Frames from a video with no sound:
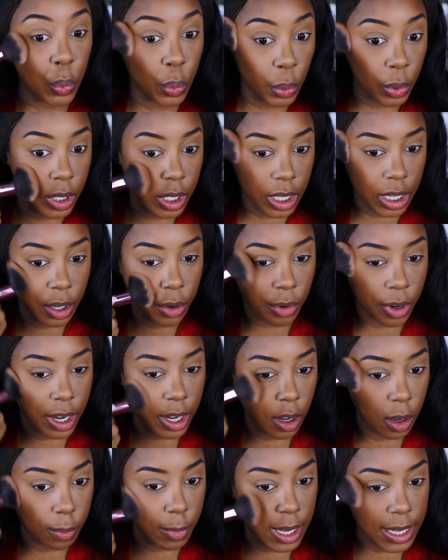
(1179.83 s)
really
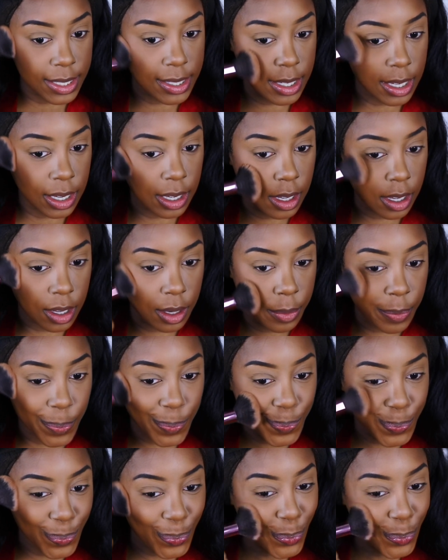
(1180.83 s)
great on my skin